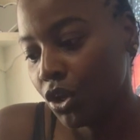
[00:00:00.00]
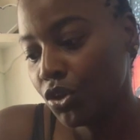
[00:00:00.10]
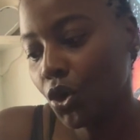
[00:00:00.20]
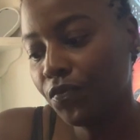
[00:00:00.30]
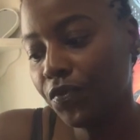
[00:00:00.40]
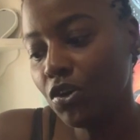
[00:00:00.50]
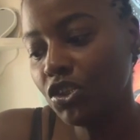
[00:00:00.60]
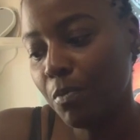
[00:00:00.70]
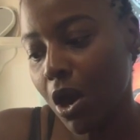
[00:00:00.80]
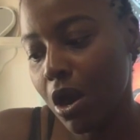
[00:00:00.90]
your
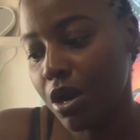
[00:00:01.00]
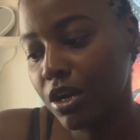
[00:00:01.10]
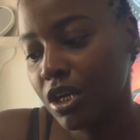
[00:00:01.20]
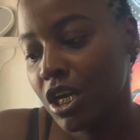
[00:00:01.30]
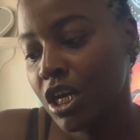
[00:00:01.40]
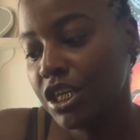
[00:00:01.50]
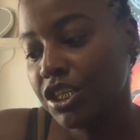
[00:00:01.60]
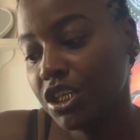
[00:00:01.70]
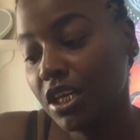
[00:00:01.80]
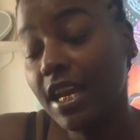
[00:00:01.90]
first burn
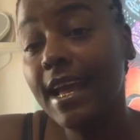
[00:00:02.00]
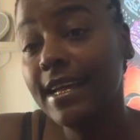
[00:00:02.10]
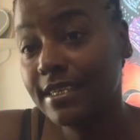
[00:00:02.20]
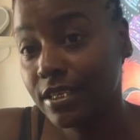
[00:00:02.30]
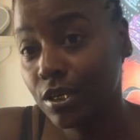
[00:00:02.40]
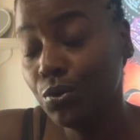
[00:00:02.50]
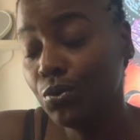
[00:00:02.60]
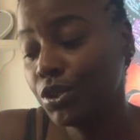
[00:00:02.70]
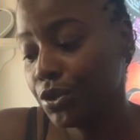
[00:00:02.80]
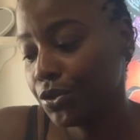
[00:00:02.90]
should last
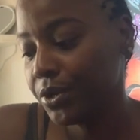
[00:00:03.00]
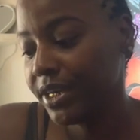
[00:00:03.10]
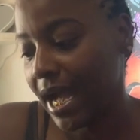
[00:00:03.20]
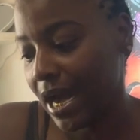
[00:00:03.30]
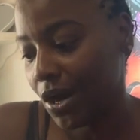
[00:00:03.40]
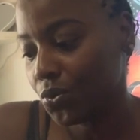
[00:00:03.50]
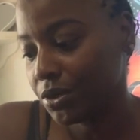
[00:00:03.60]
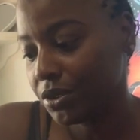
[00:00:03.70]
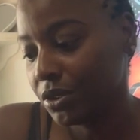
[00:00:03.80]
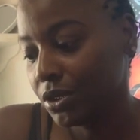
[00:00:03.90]
two to three hours
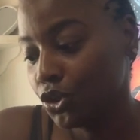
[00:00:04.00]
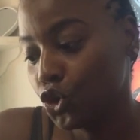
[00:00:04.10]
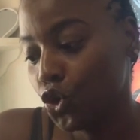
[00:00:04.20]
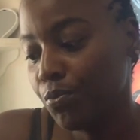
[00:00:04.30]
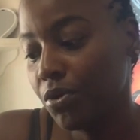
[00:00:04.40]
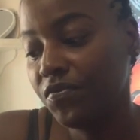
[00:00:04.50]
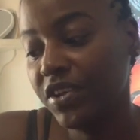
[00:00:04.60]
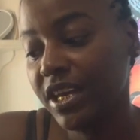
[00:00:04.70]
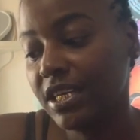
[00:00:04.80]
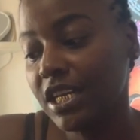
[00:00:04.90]
to
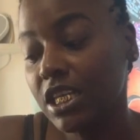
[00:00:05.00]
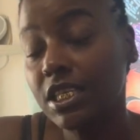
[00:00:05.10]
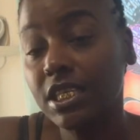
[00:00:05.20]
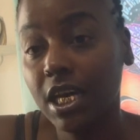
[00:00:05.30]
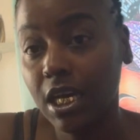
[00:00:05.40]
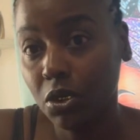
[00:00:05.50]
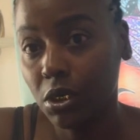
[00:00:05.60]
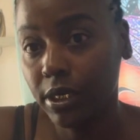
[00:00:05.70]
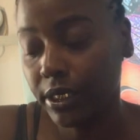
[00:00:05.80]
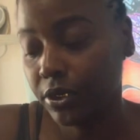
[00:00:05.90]
prevent
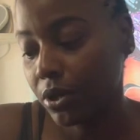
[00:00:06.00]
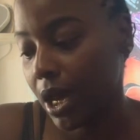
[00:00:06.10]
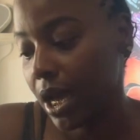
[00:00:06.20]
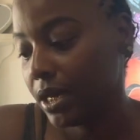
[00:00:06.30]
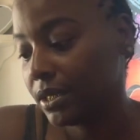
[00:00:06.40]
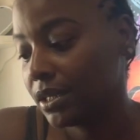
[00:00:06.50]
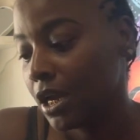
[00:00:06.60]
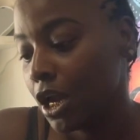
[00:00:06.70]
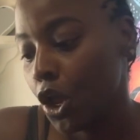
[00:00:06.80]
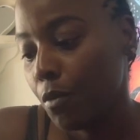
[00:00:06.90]
tunneling, you guys.
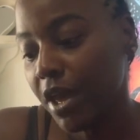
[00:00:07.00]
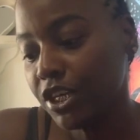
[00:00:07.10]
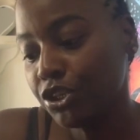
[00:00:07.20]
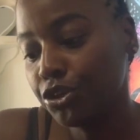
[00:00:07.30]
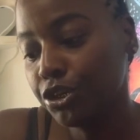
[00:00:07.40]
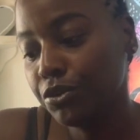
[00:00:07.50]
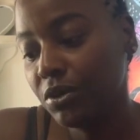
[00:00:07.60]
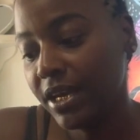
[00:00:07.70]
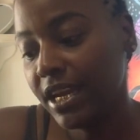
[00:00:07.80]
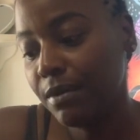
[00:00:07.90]
Make sure you
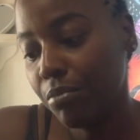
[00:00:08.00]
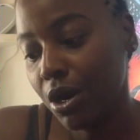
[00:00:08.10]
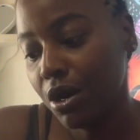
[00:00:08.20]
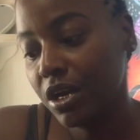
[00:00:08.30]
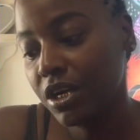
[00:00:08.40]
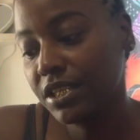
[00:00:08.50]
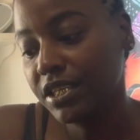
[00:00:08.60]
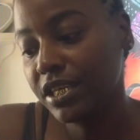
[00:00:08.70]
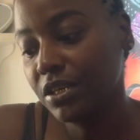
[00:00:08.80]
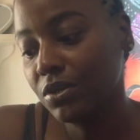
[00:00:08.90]
let it burn
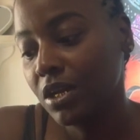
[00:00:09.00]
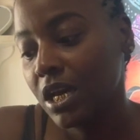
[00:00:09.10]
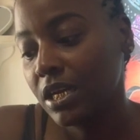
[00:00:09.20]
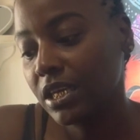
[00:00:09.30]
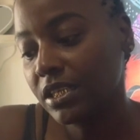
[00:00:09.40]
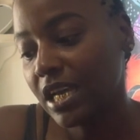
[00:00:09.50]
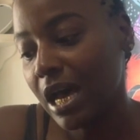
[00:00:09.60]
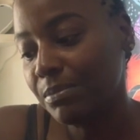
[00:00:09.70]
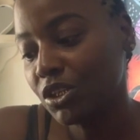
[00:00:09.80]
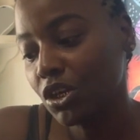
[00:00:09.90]
until the
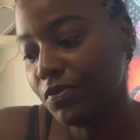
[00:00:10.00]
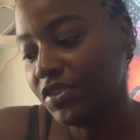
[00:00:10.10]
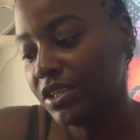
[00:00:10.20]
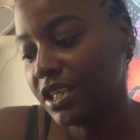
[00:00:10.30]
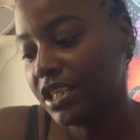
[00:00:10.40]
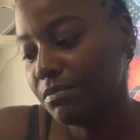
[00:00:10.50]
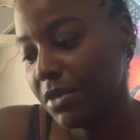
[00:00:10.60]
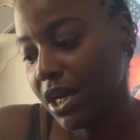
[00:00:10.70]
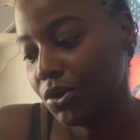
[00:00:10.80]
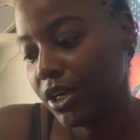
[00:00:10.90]
top surface is
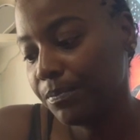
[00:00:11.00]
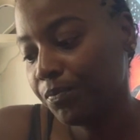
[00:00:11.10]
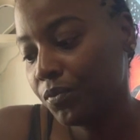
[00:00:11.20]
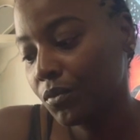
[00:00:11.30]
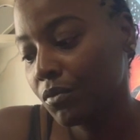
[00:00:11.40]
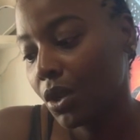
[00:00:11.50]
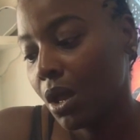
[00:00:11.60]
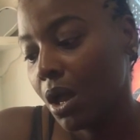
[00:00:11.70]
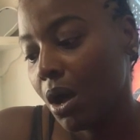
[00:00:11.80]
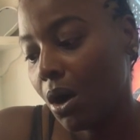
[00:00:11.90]
melted
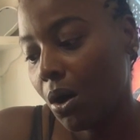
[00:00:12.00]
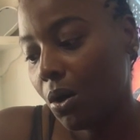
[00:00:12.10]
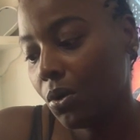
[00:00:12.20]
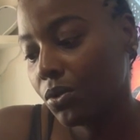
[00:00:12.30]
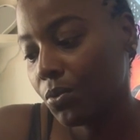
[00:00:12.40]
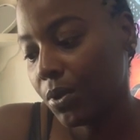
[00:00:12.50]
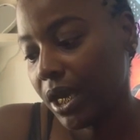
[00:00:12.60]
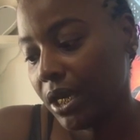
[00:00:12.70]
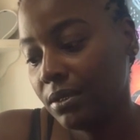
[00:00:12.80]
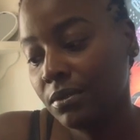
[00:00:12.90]
all the
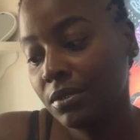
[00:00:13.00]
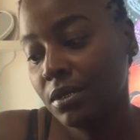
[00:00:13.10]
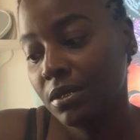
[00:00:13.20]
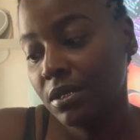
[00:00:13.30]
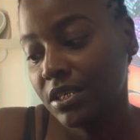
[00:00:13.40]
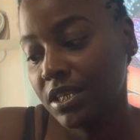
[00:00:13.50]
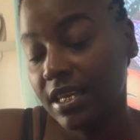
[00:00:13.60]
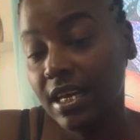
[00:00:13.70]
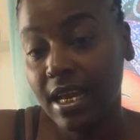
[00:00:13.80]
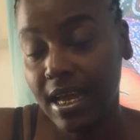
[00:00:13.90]
way to
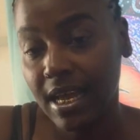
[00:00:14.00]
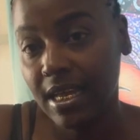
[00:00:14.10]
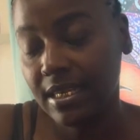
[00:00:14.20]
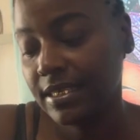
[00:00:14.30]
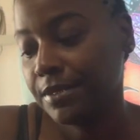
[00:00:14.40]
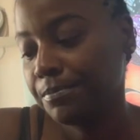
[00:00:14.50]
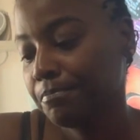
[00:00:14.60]
the glass.